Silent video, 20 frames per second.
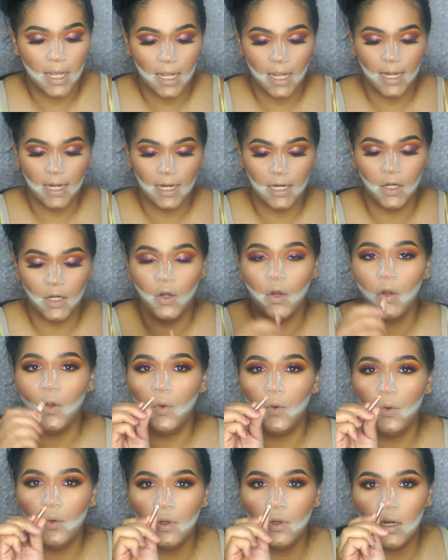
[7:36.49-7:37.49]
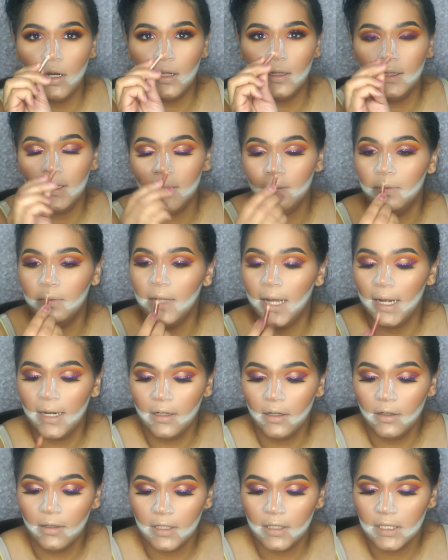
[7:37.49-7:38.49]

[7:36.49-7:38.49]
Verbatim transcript: a nude lip liner.